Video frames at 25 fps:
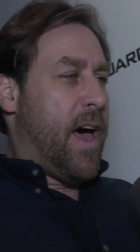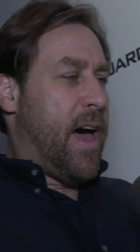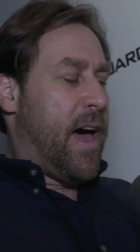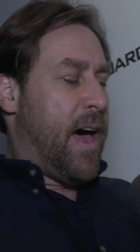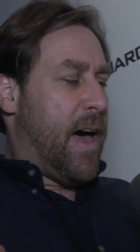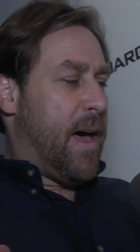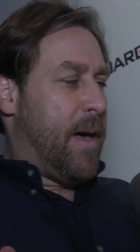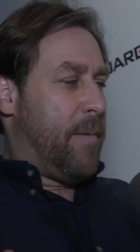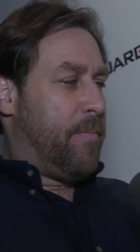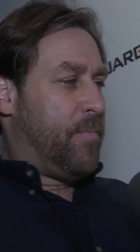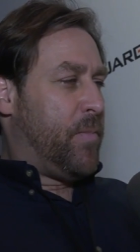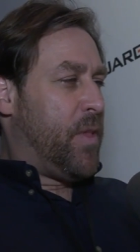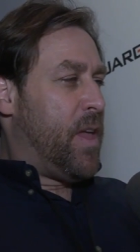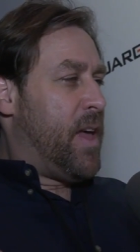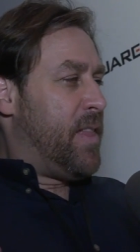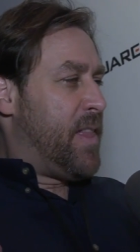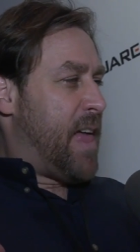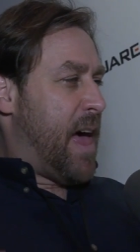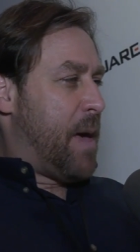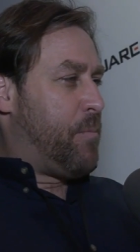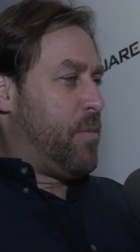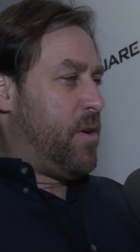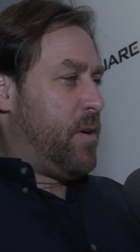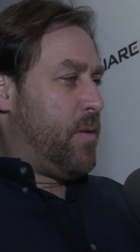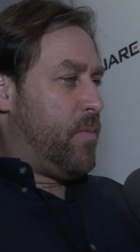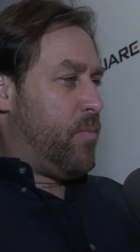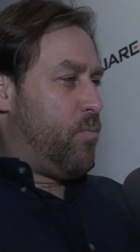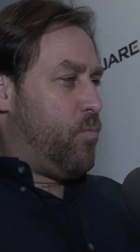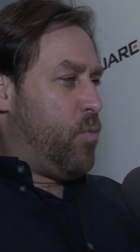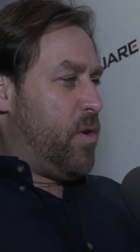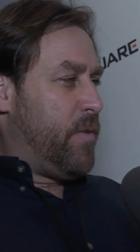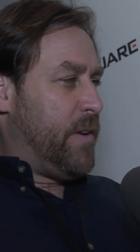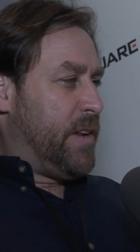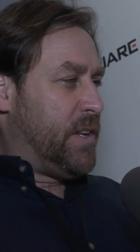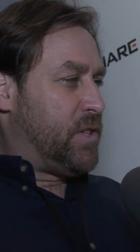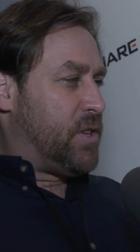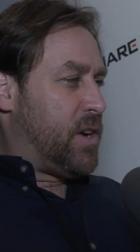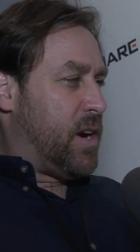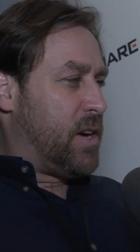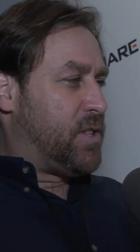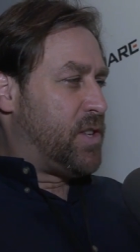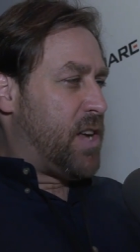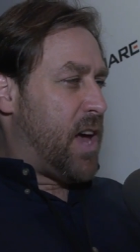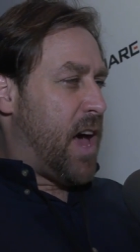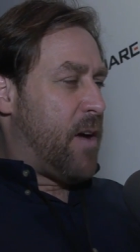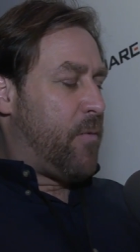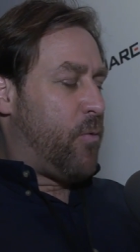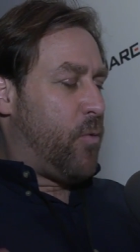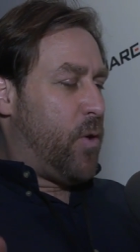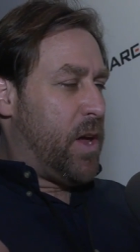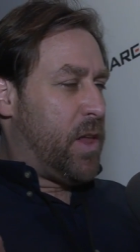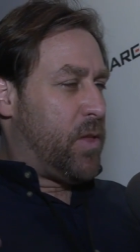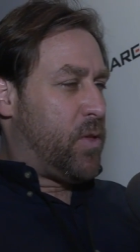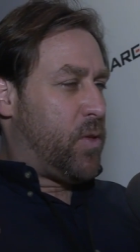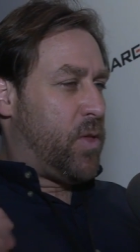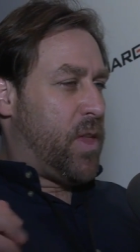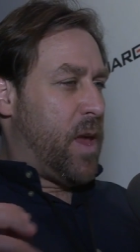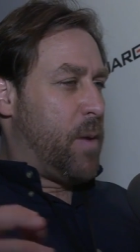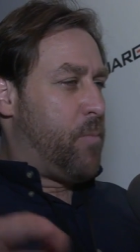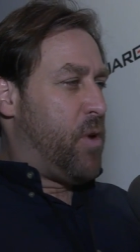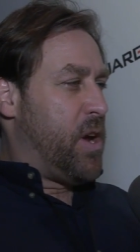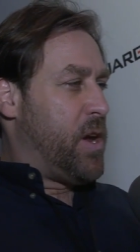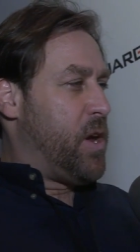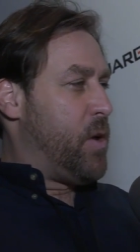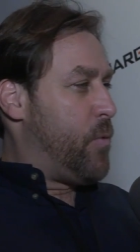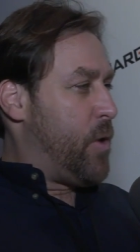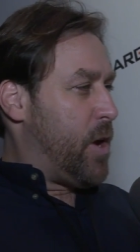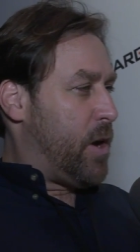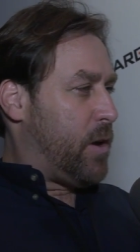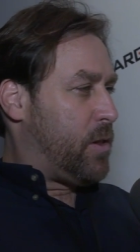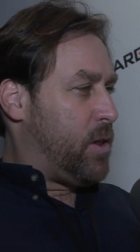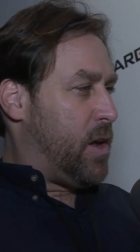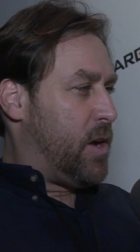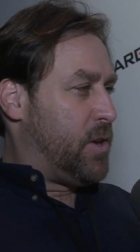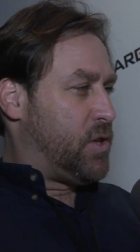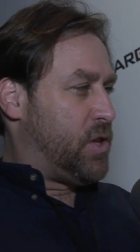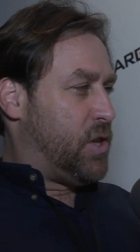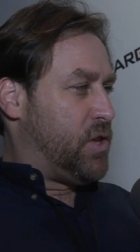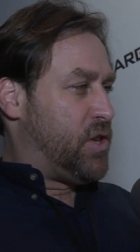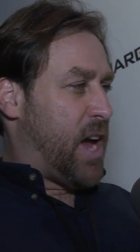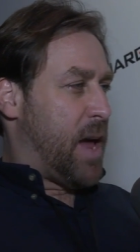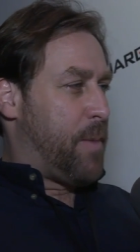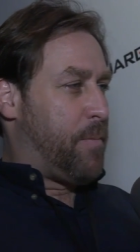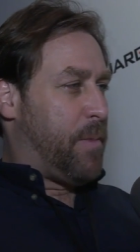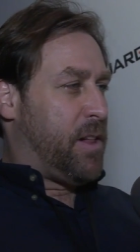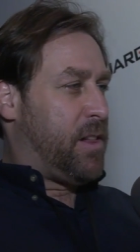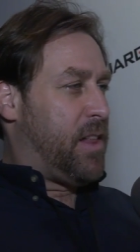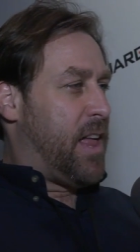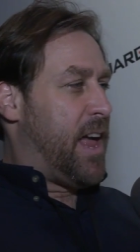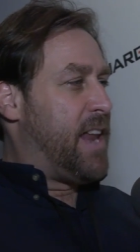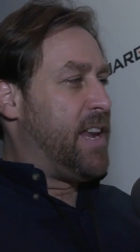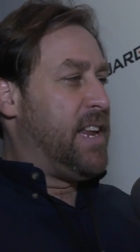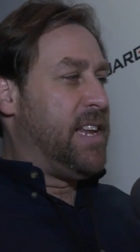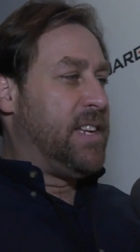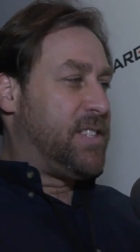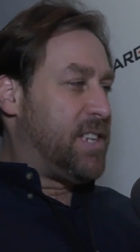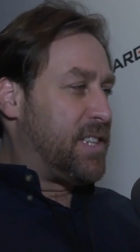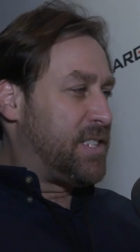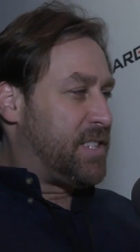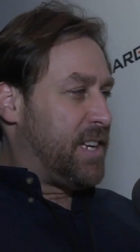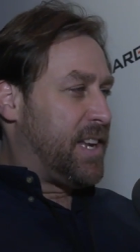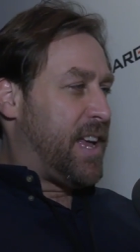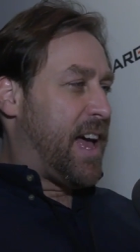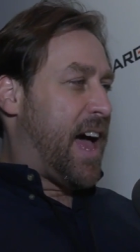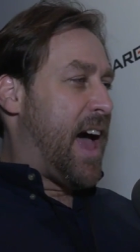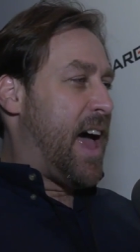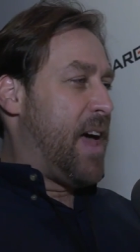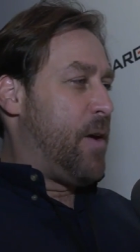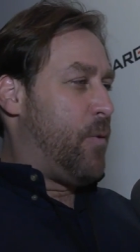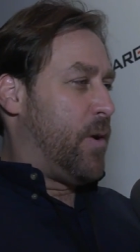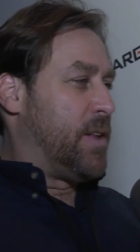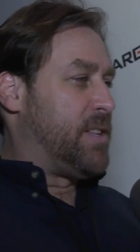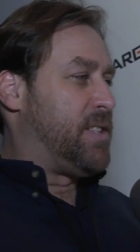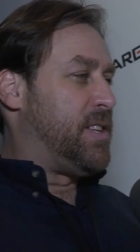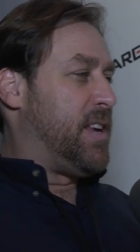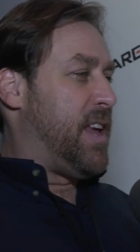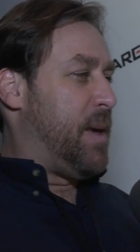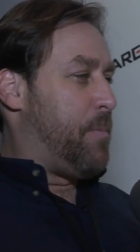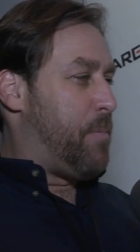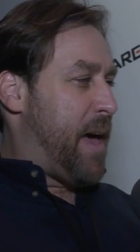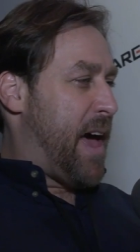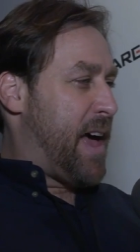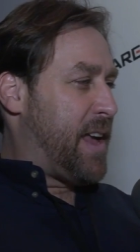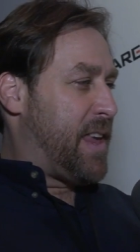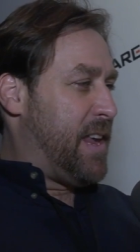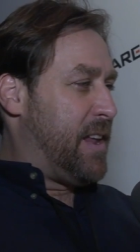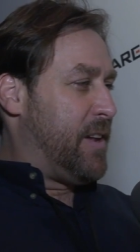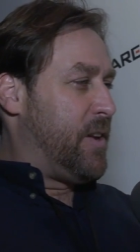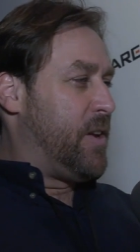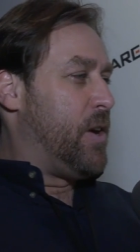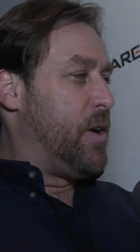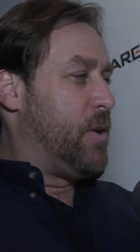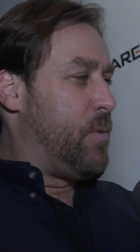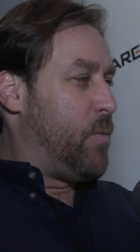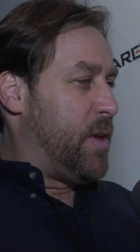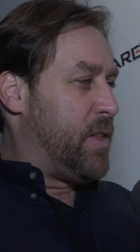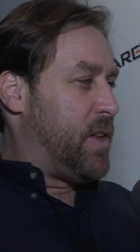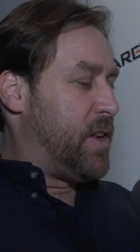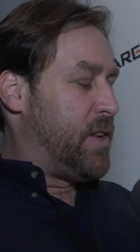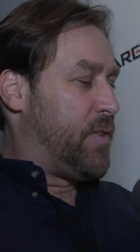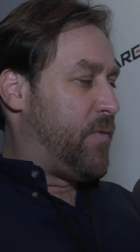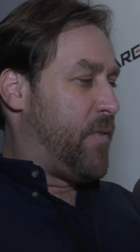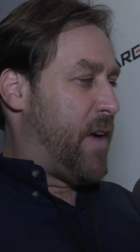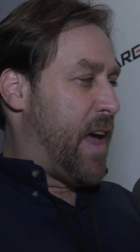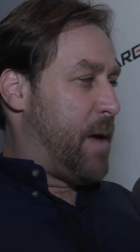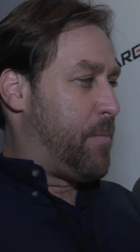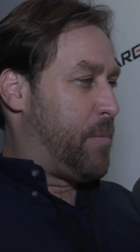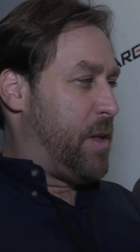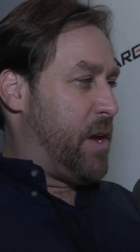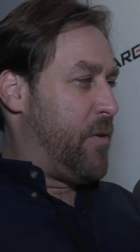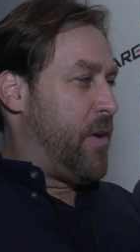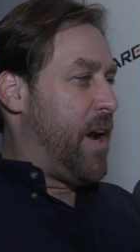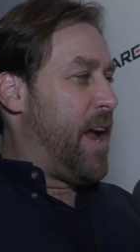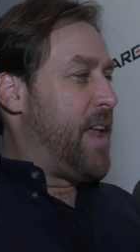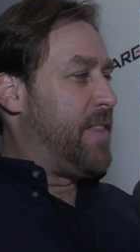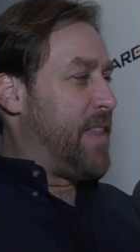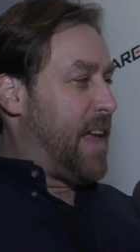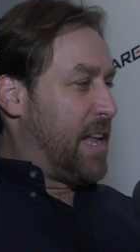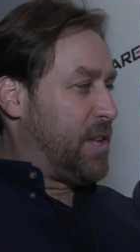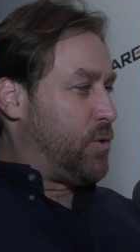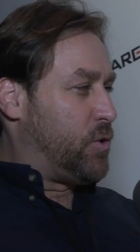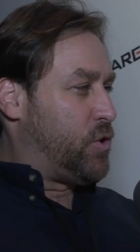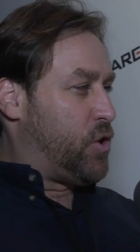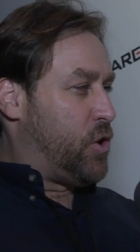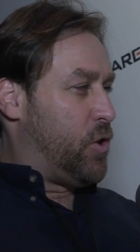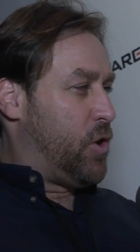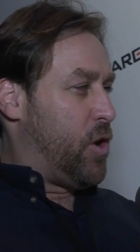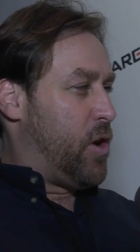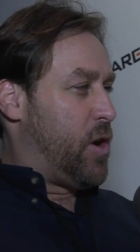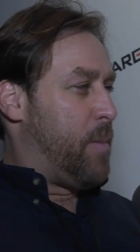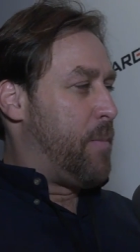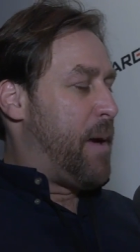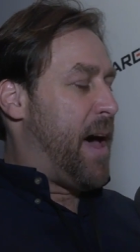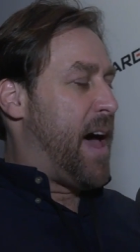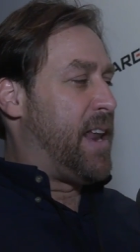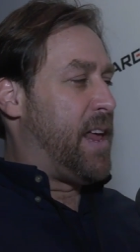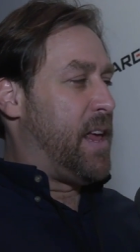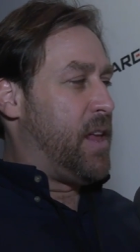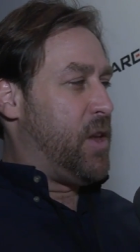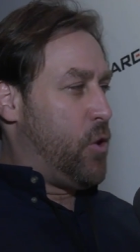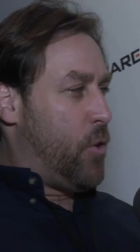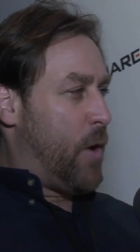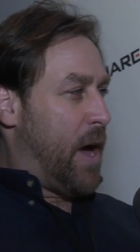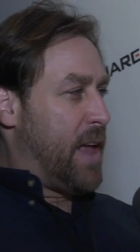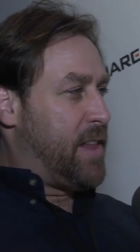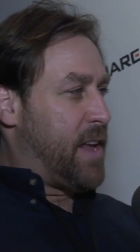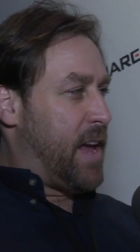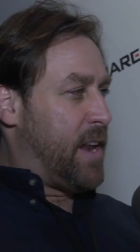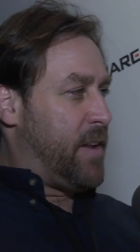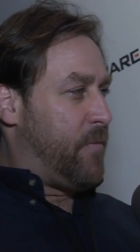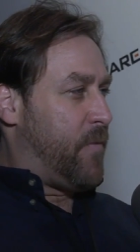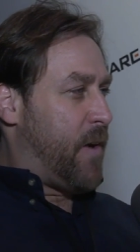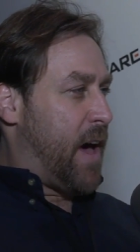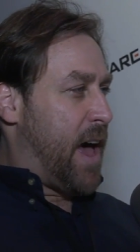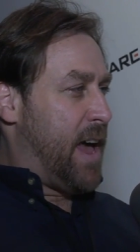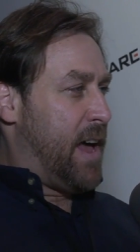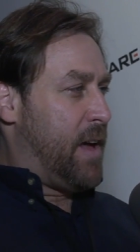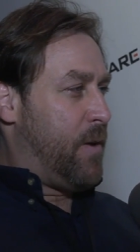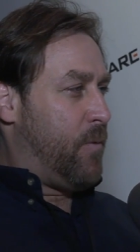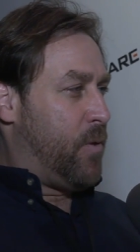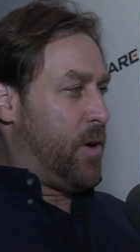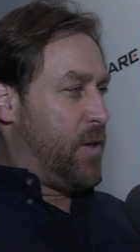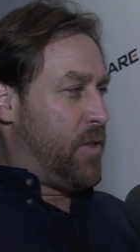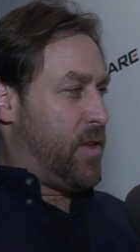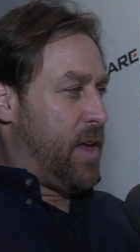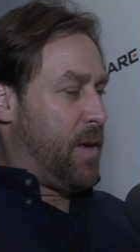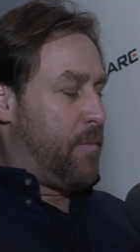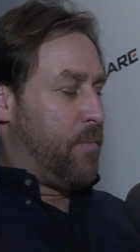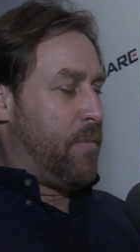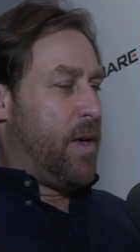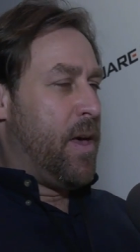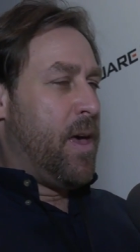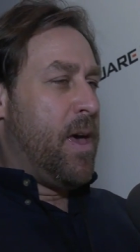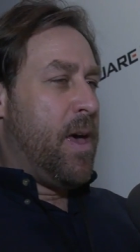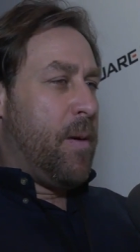Um, that mo movie starts off with, they bring you real close to John McClane. He's just a guy who wants to get back in good with his family, right? And that's what you learn about it. You identify it with him.